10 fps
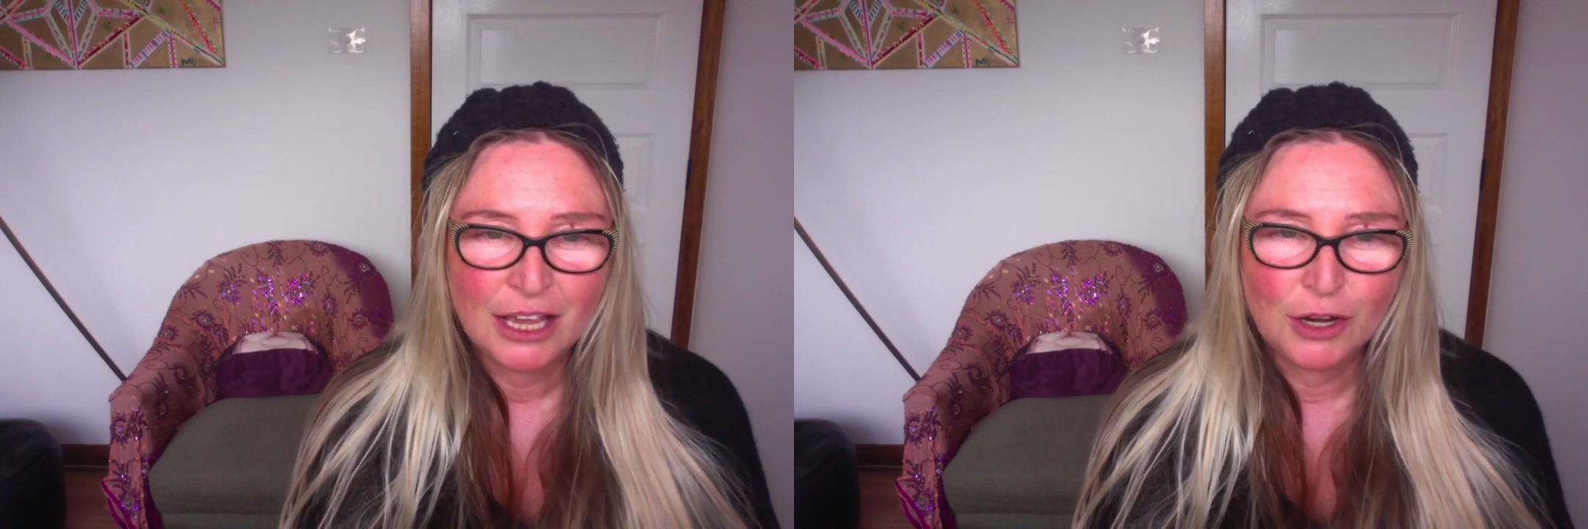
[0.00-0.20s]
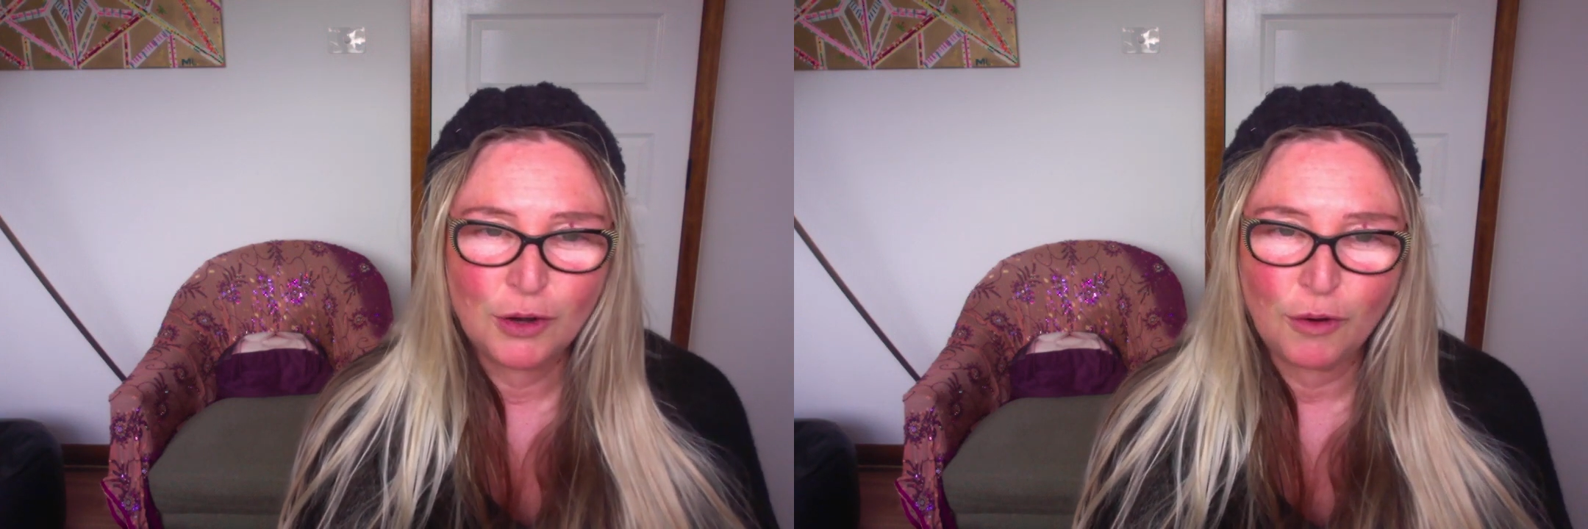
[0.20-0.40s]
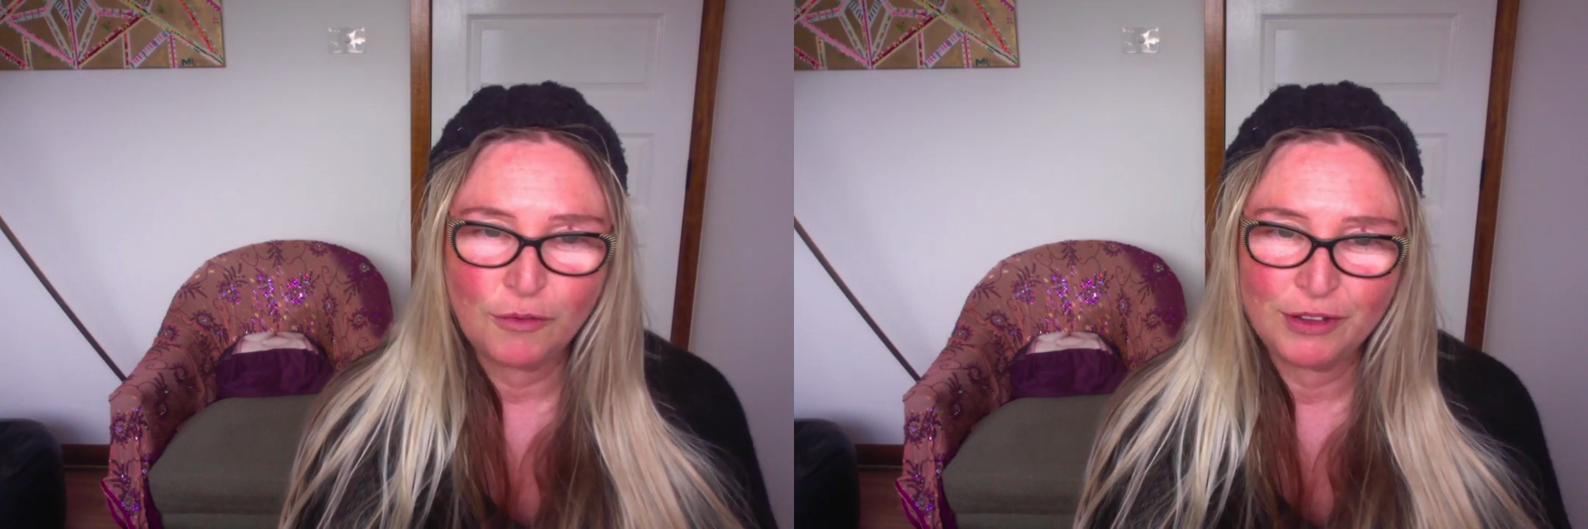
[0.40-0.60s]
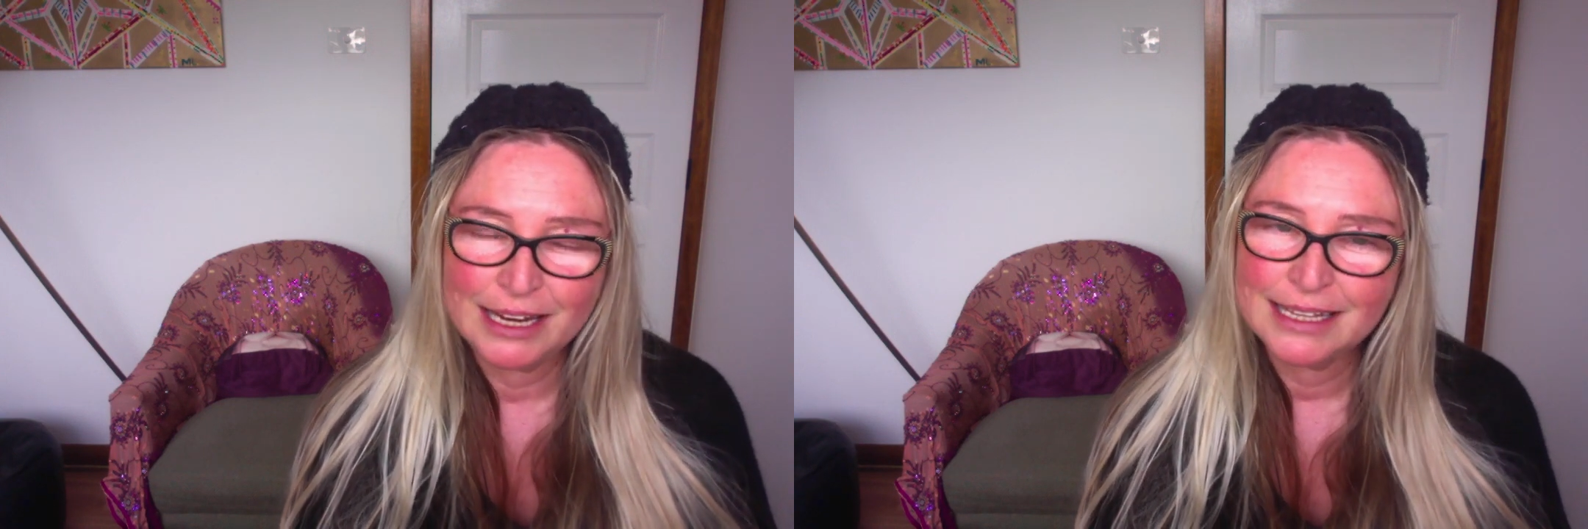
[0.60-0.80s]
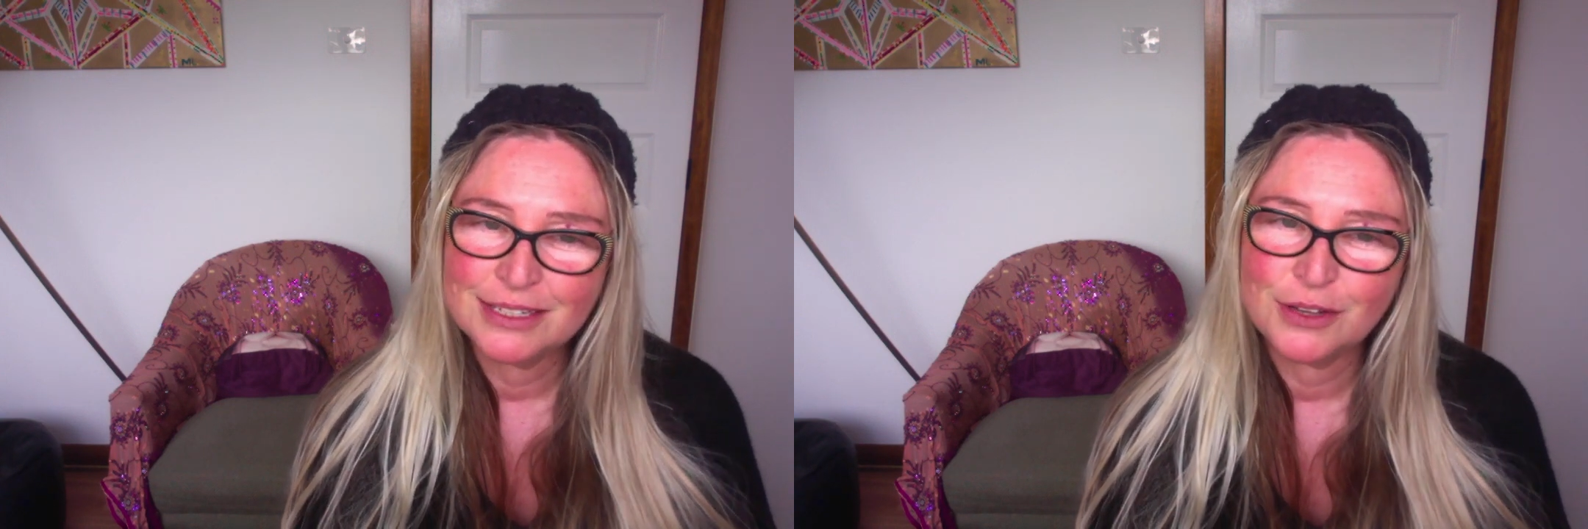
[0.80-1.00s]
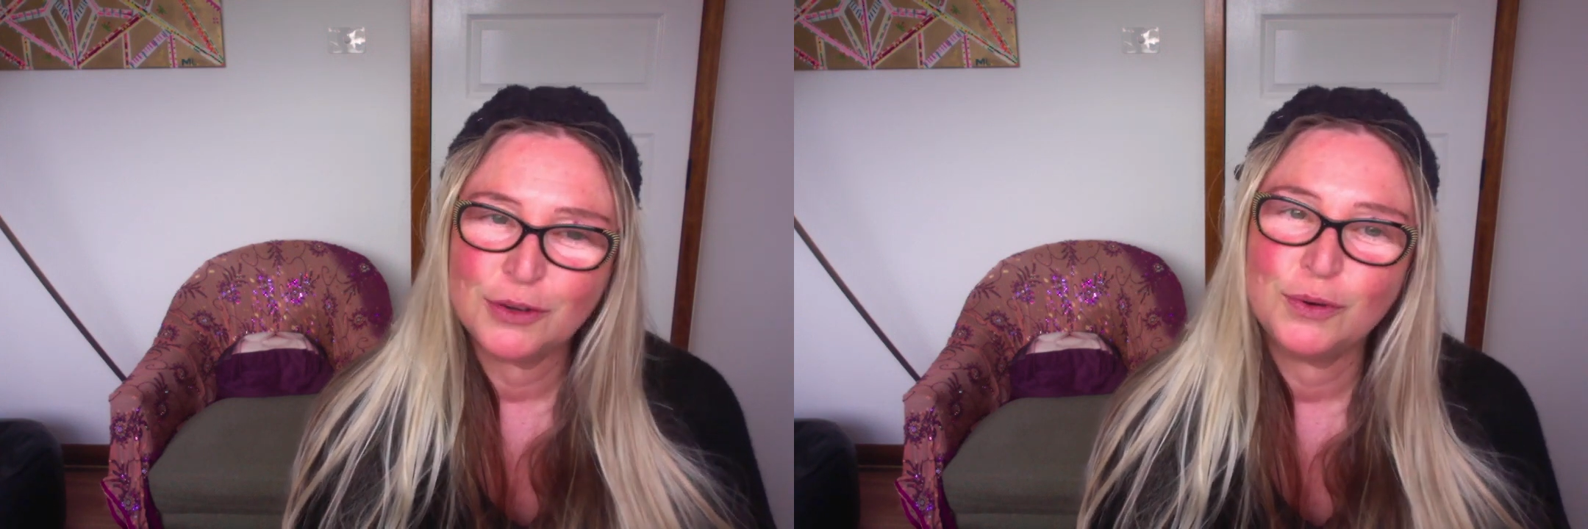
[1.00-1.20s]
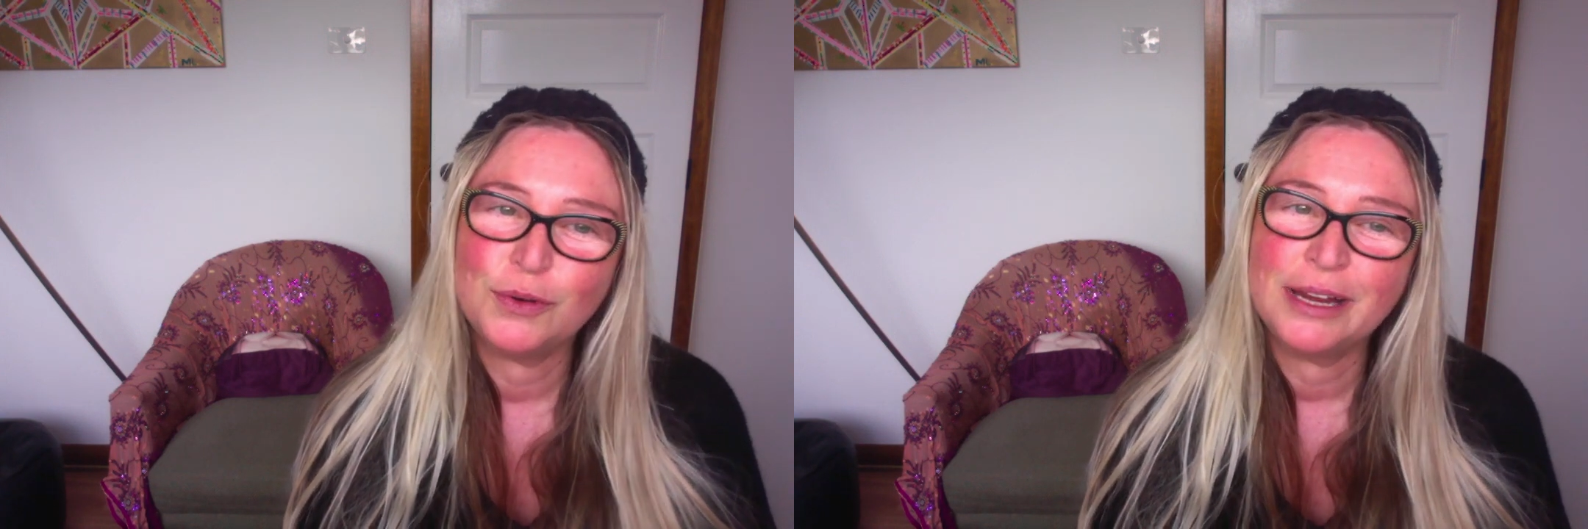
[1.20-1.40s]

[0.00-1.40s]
not feeling so good